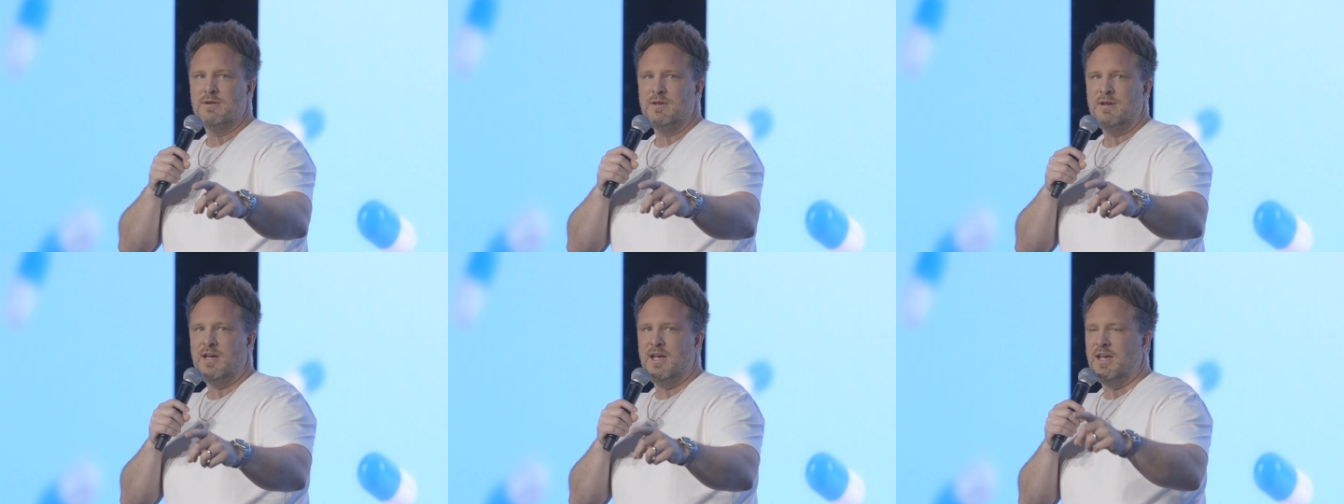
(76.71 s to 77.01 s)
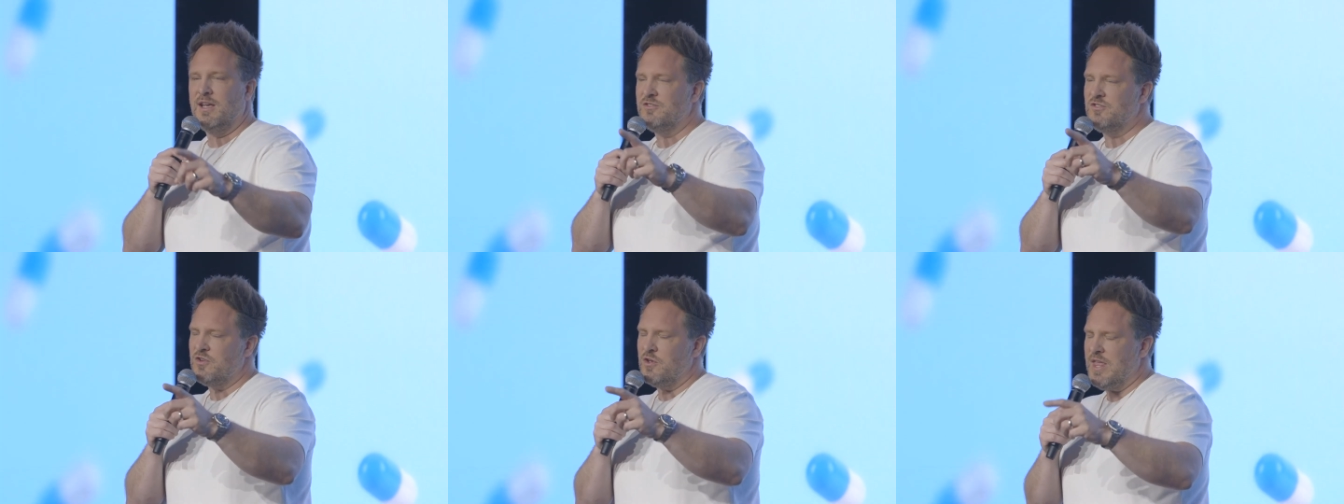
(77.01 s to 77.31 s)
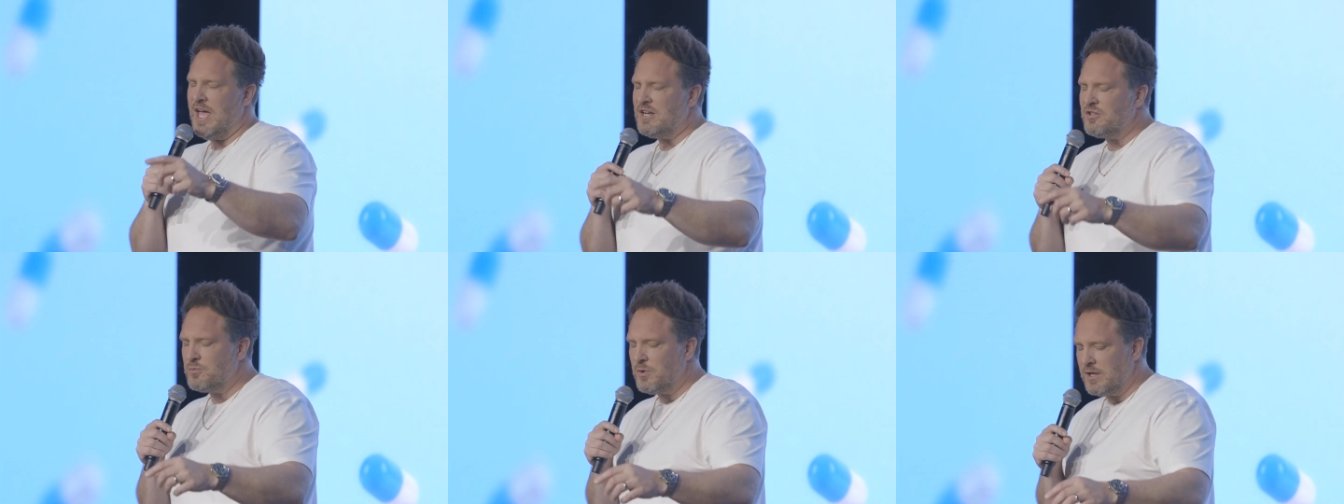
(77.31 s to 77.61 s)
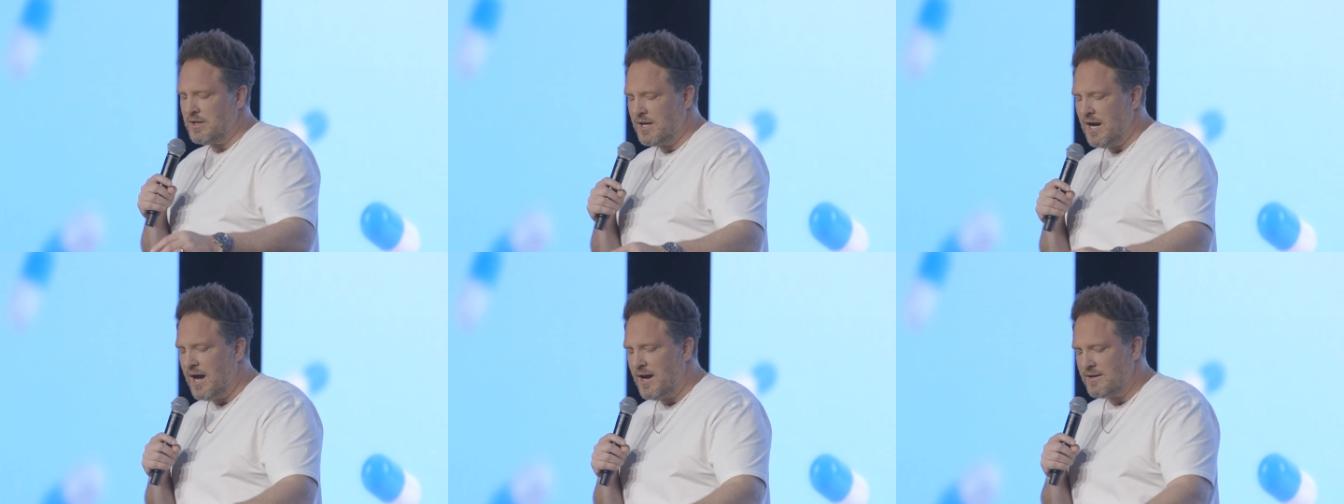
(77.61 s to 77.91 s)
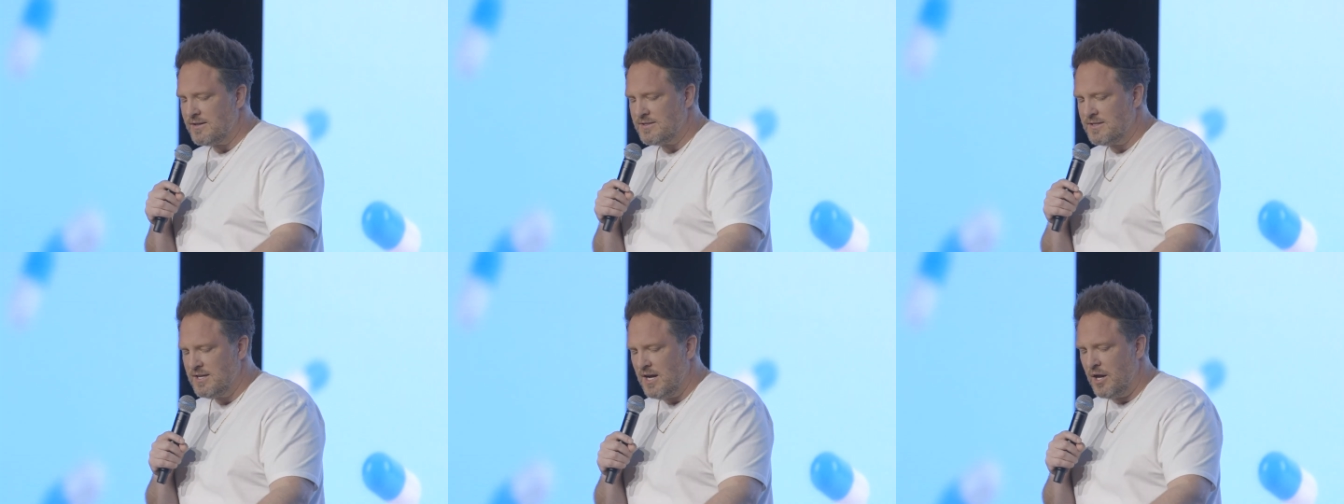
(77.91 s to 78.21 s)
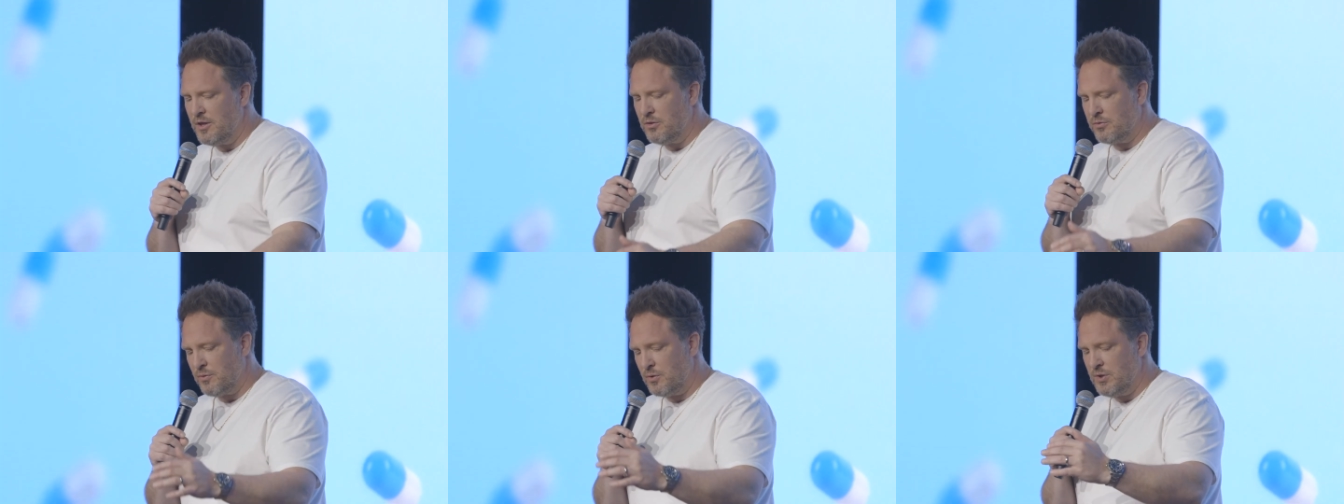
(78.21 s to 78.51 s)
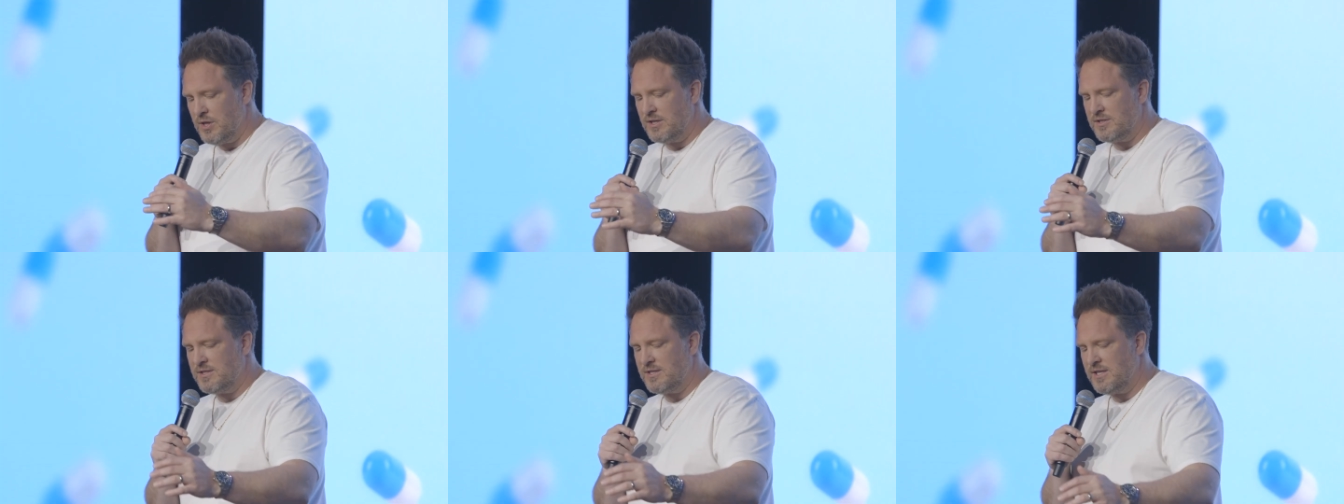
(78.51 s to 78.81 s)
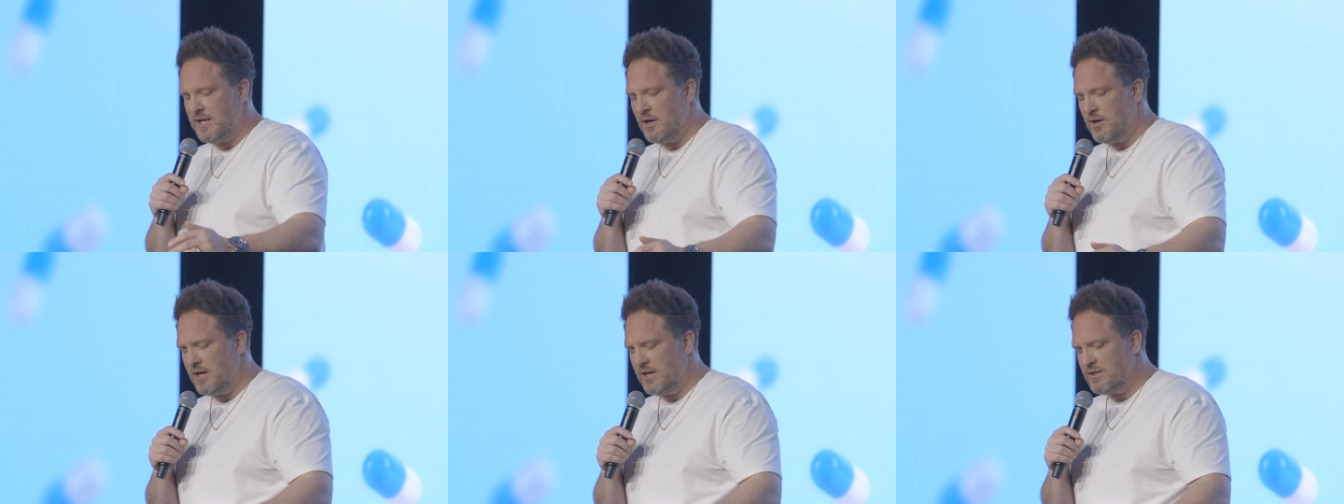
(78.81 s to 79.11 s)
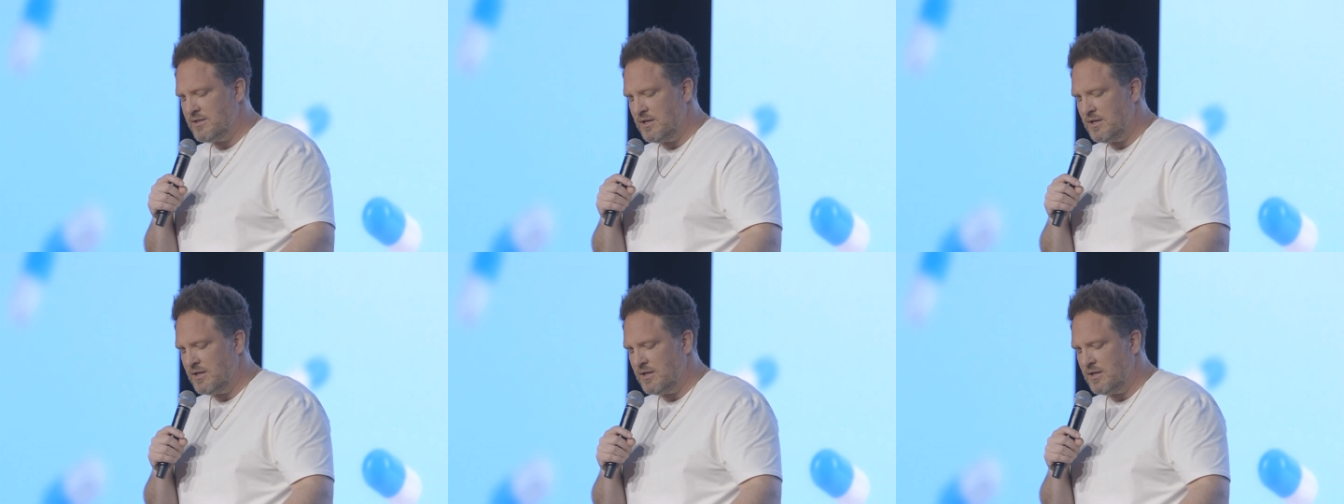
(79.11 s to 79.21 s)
And, so that's what God has done through this series.